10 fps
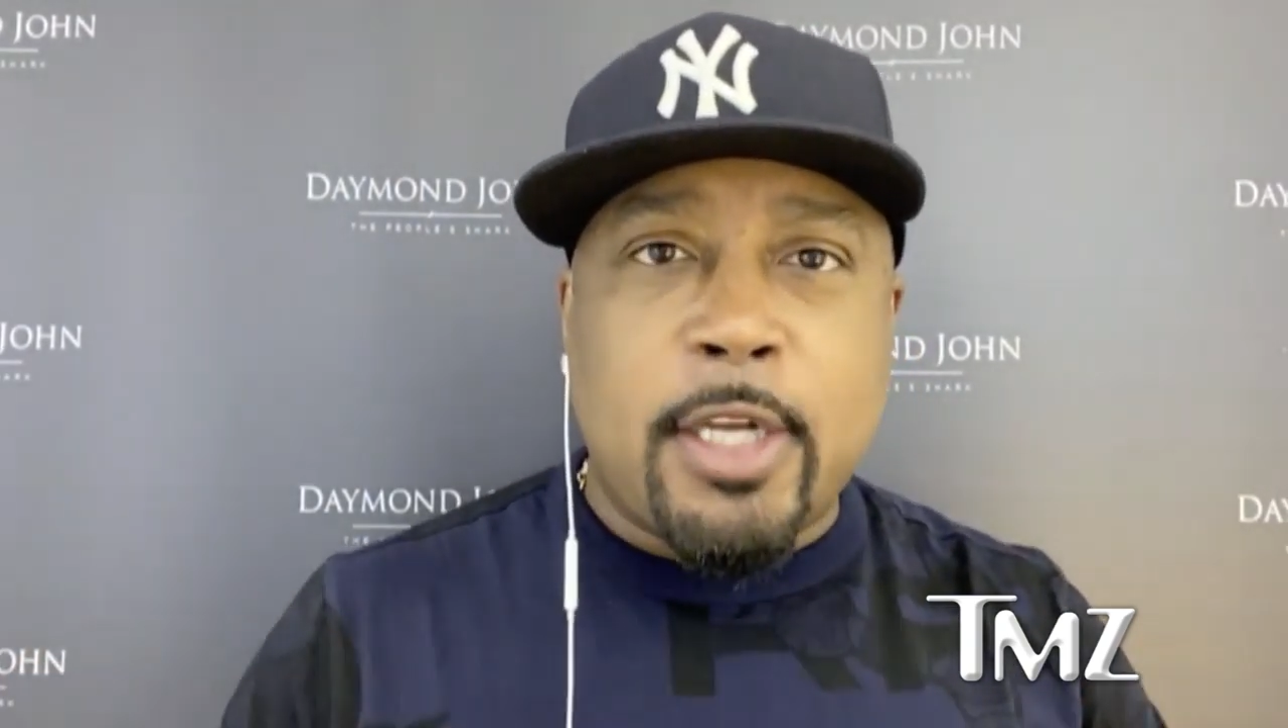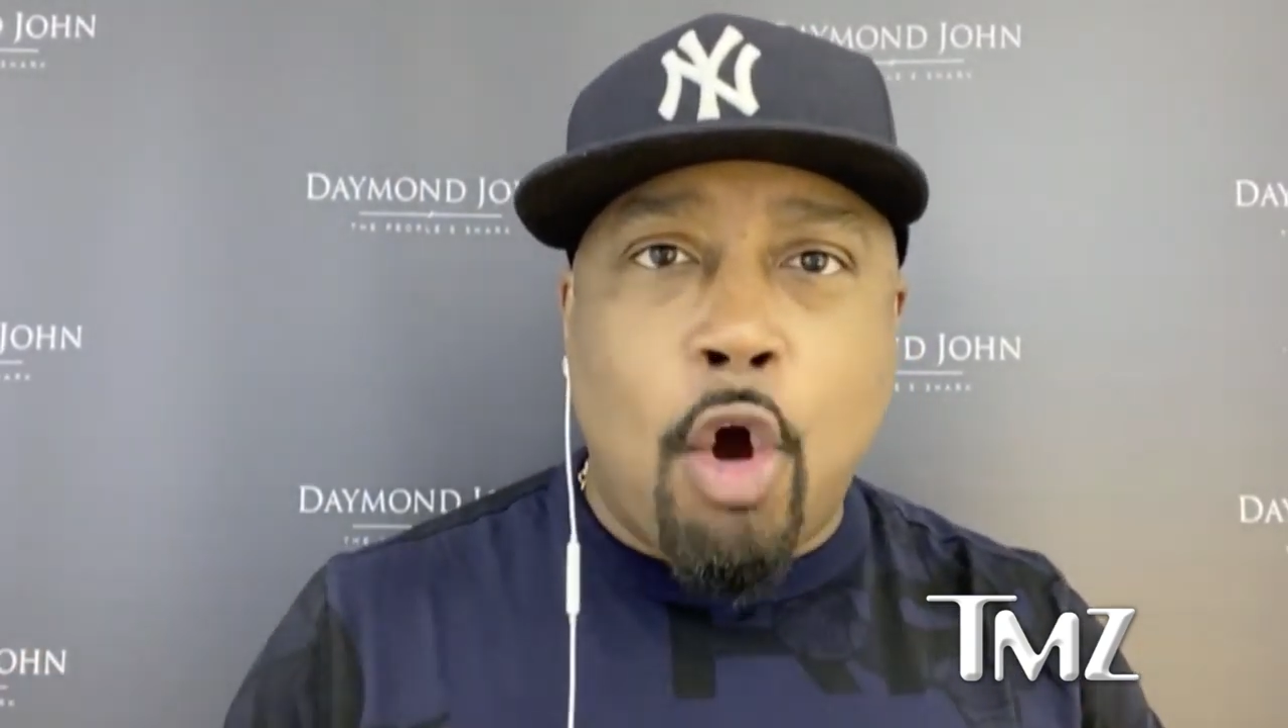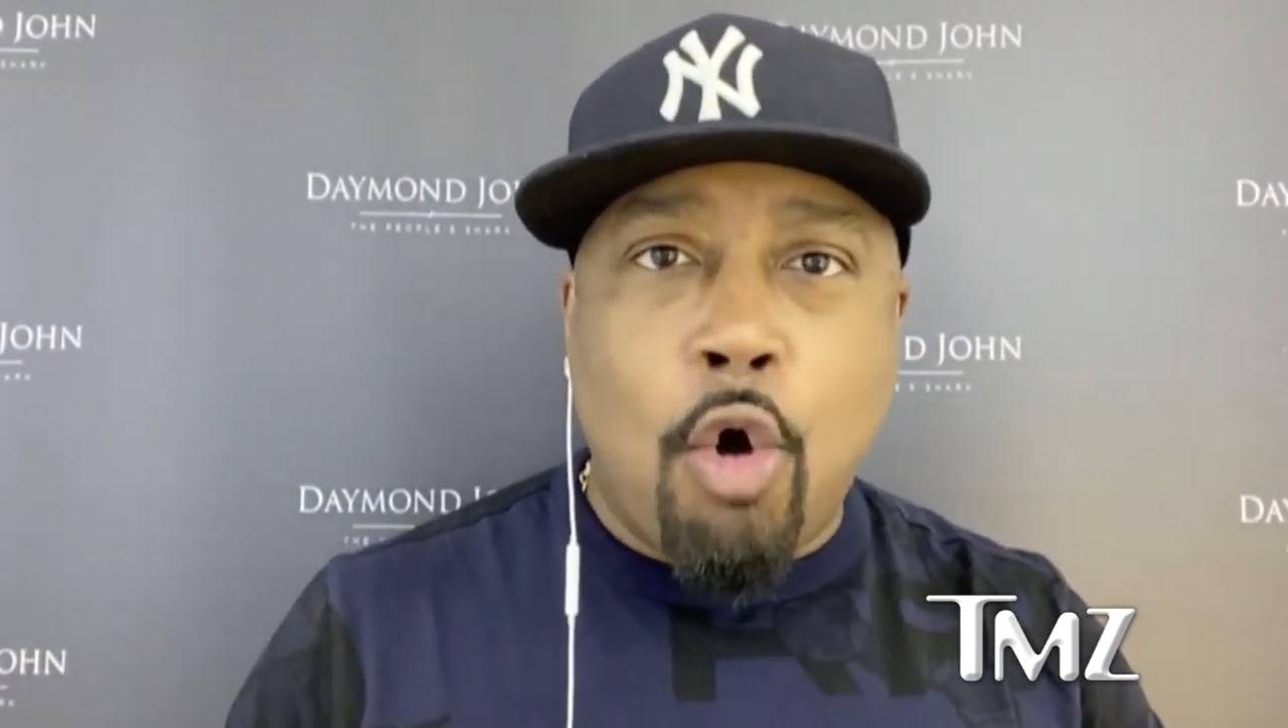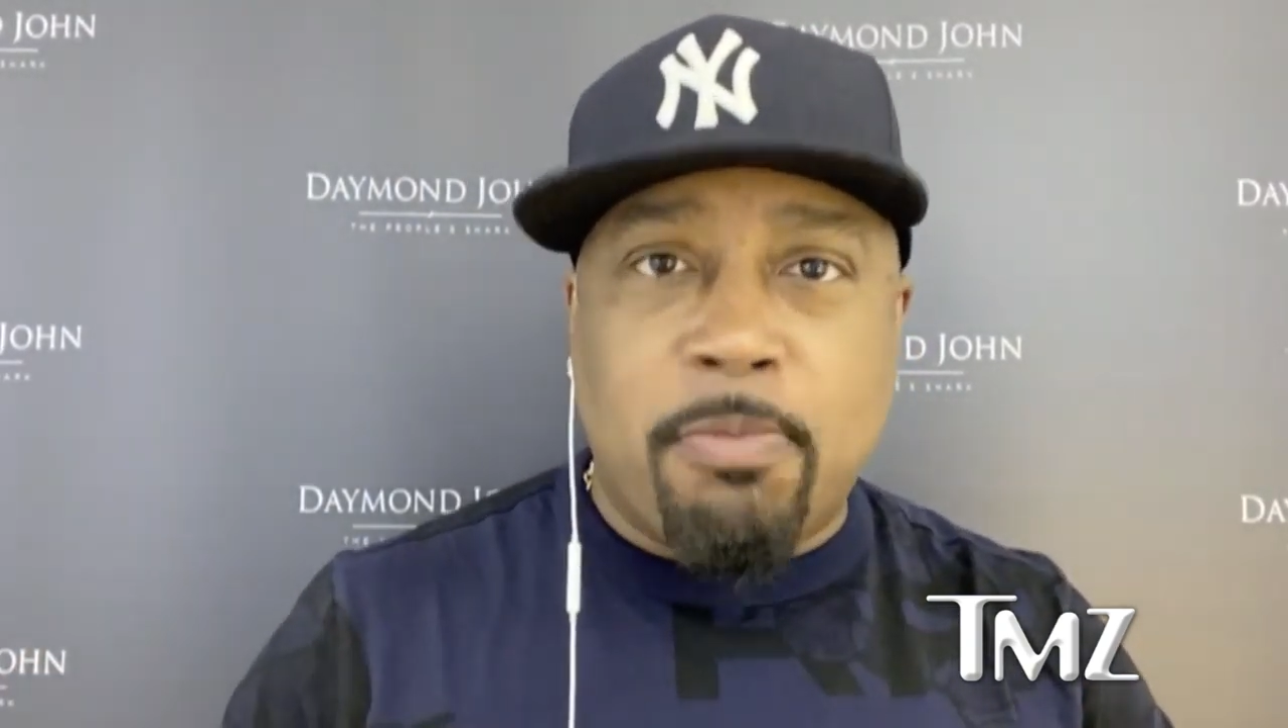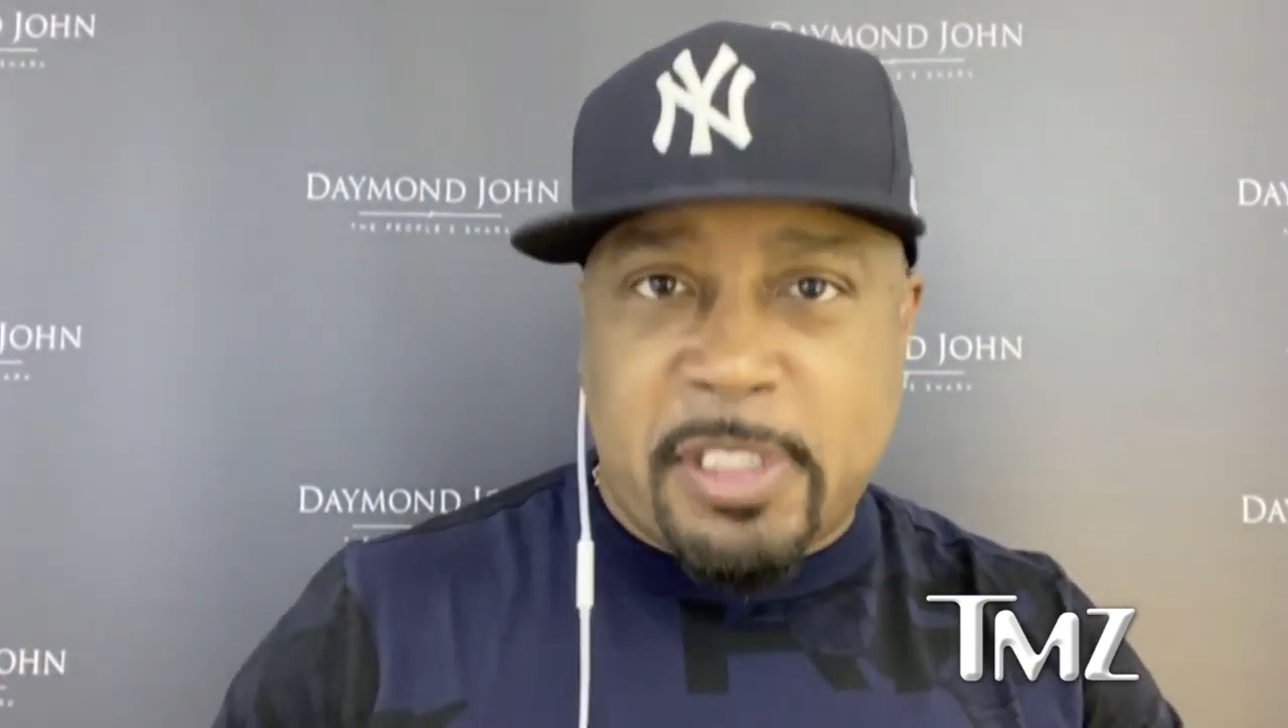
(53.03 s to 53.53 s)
at home.